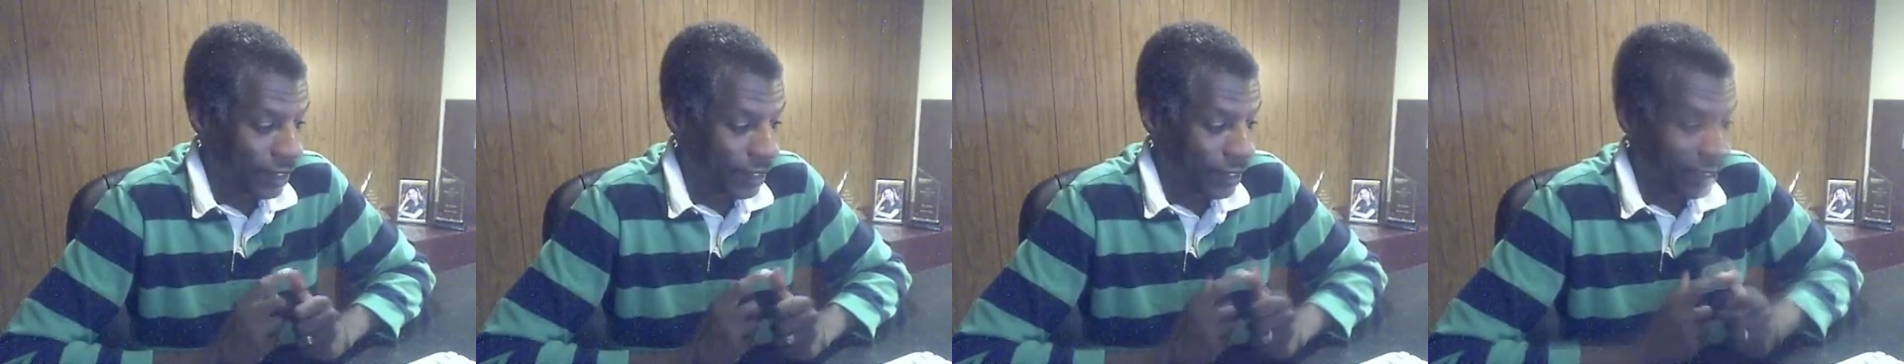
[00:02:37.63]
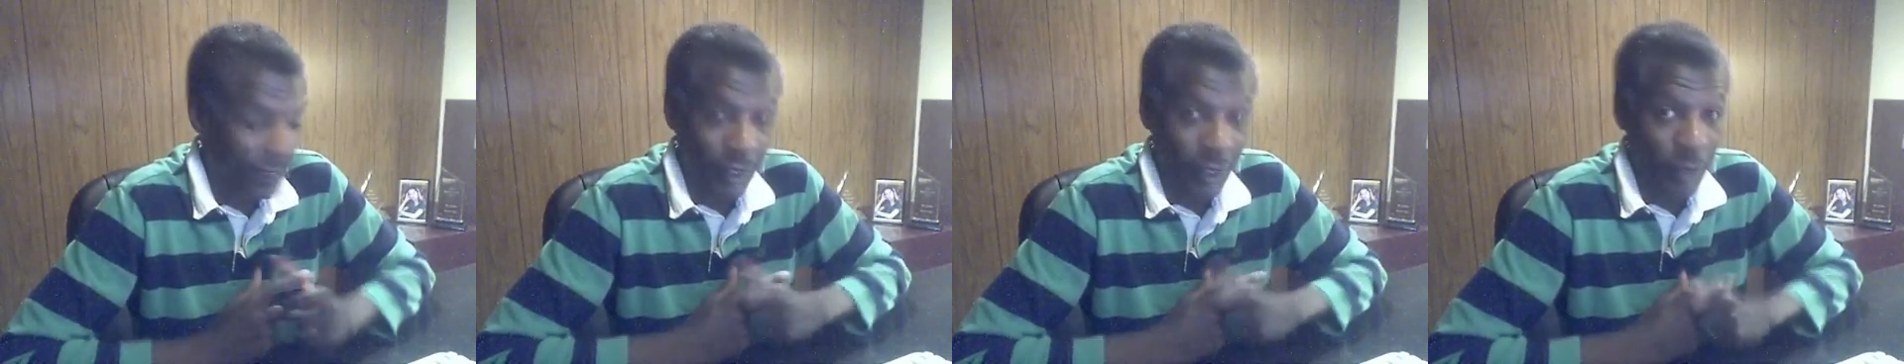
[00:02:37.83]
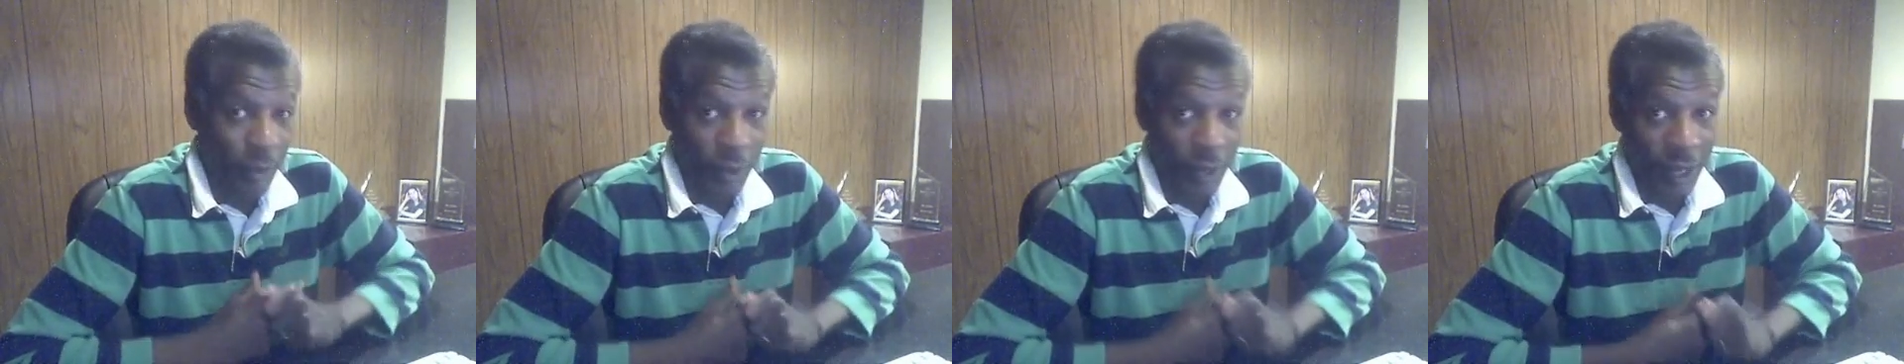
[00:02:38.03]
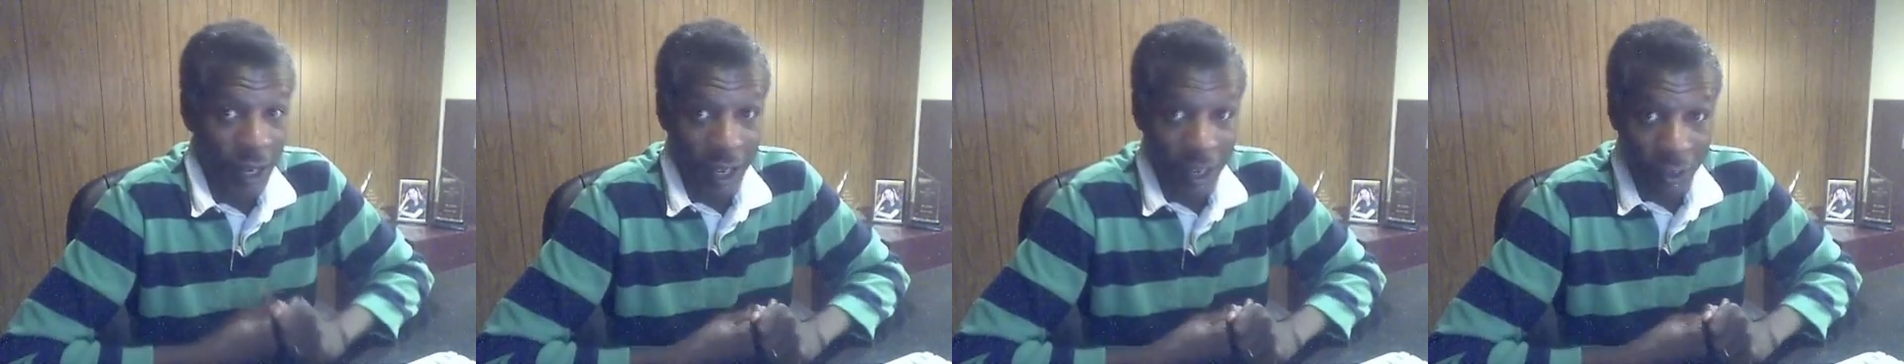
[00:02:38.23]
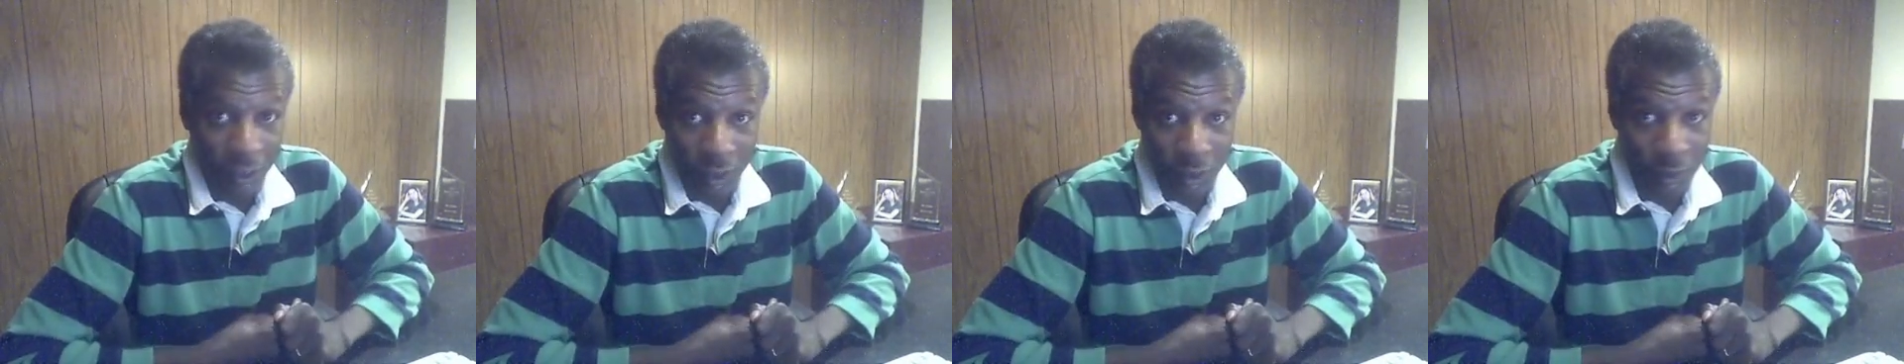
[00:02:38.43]
stop your
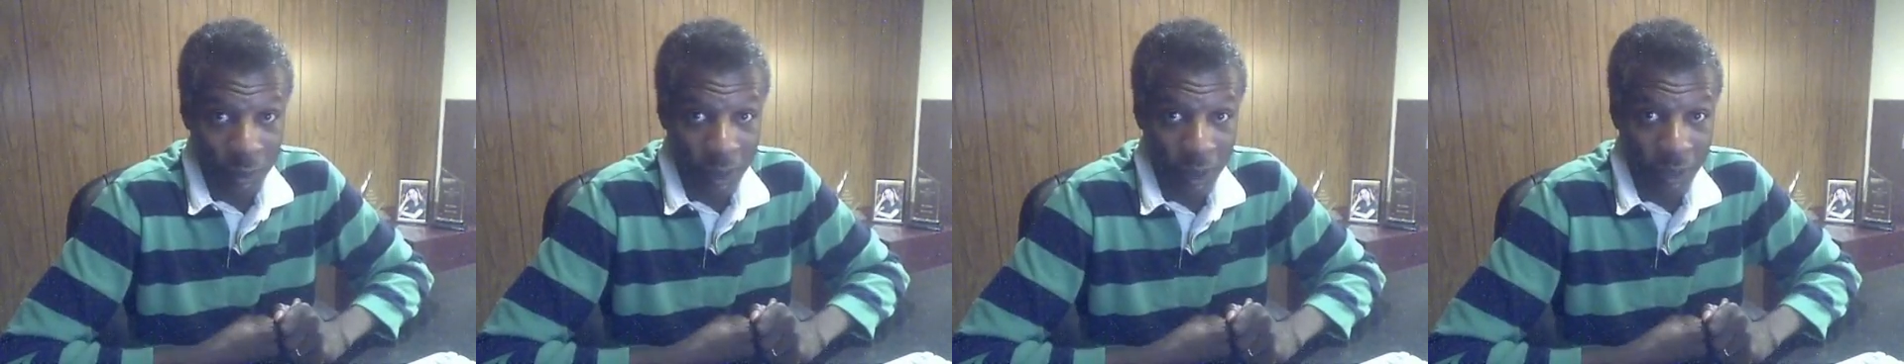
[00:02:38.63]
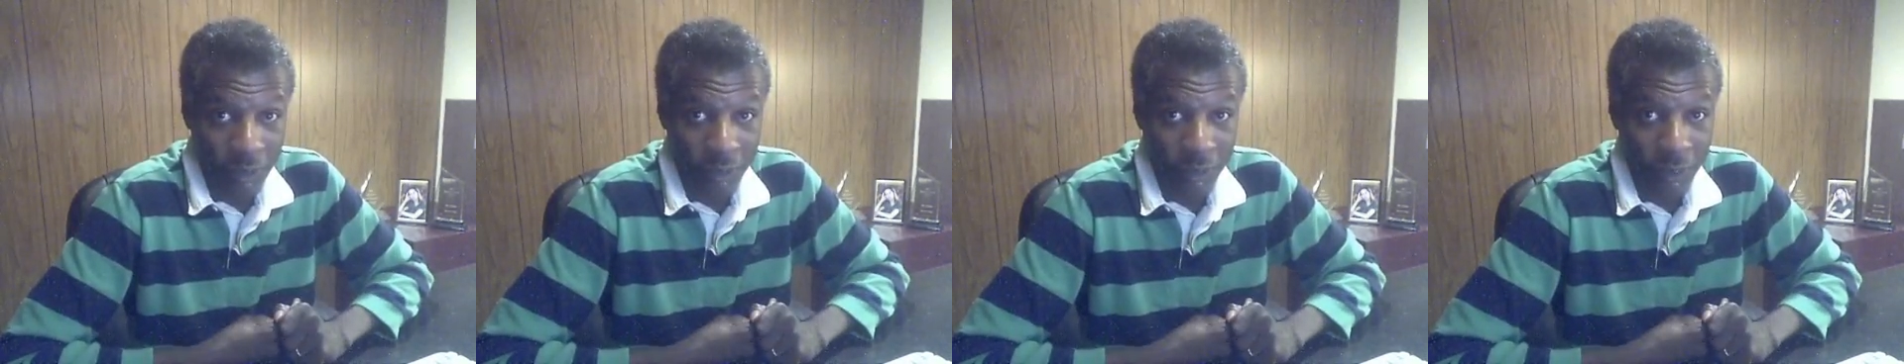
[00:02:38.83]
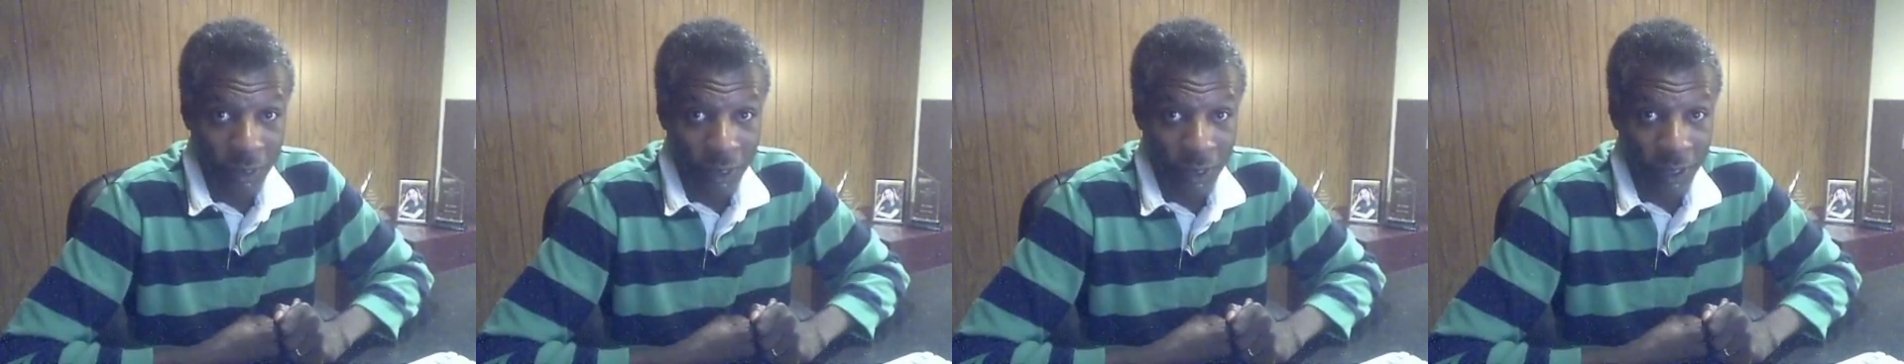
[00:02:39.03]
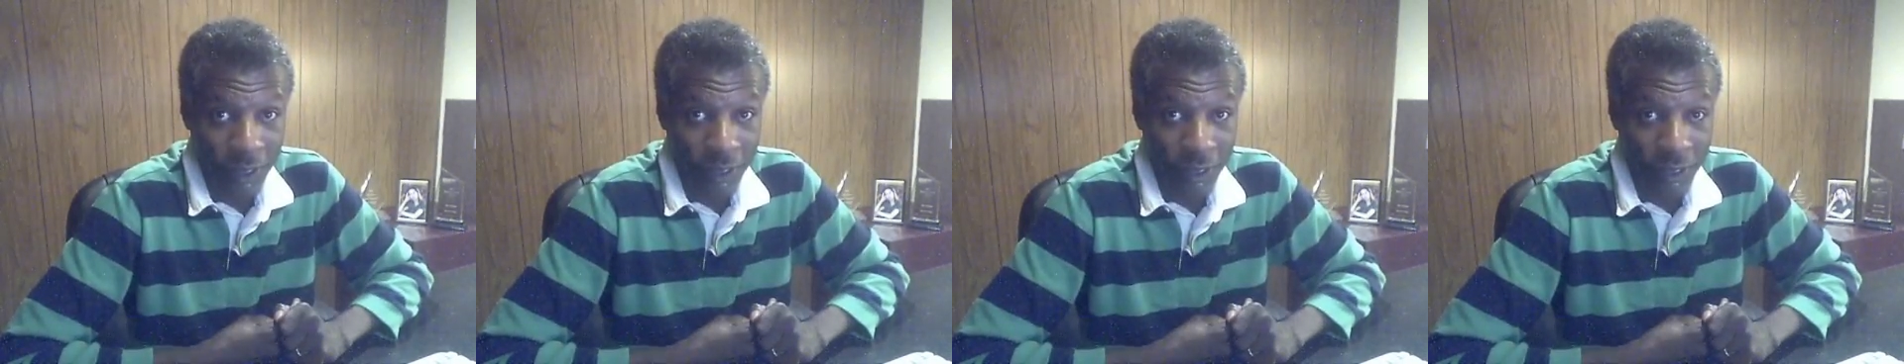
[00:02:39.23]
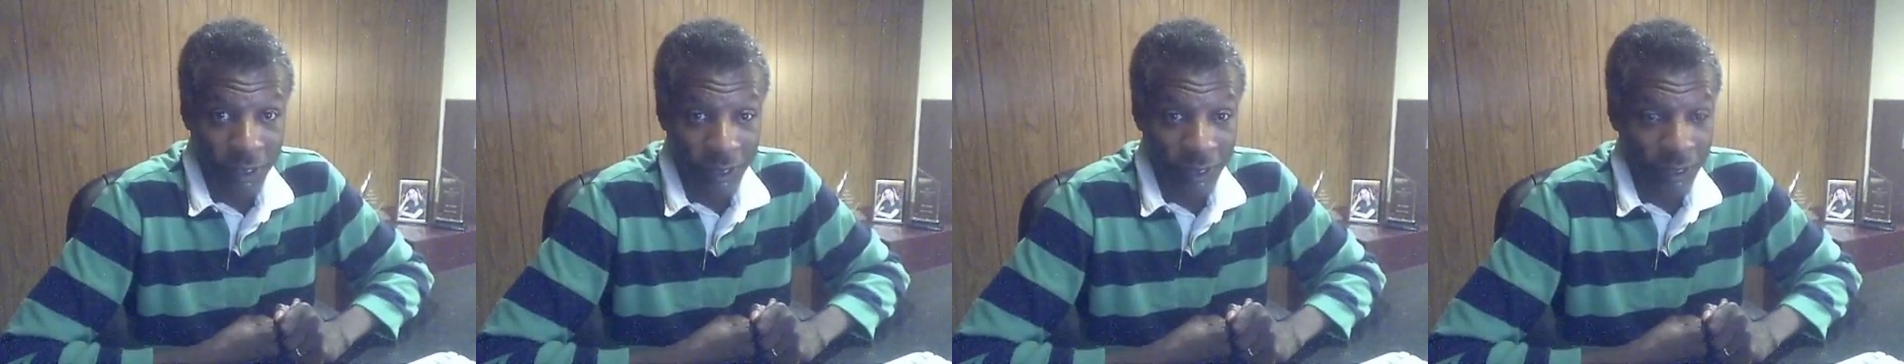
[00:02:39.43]
house from being
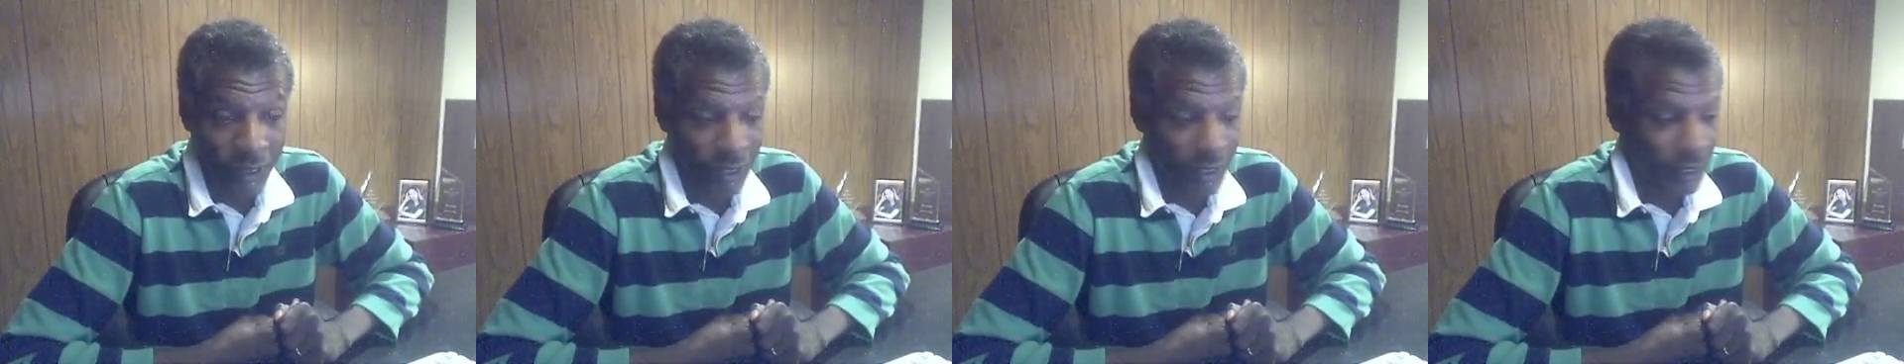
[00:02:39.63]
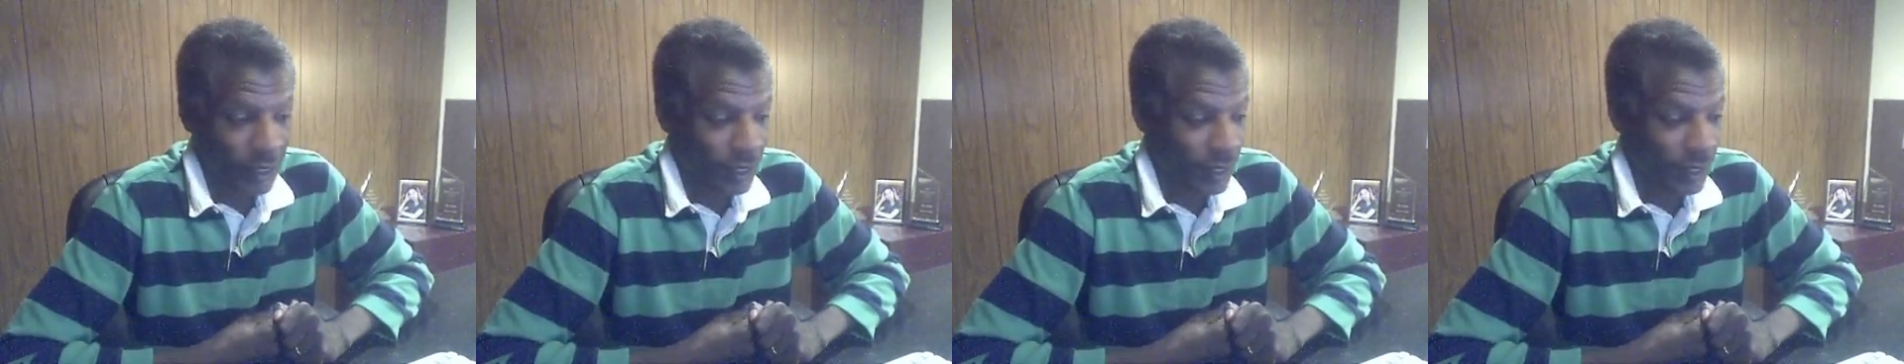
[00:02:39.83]
foreclosed,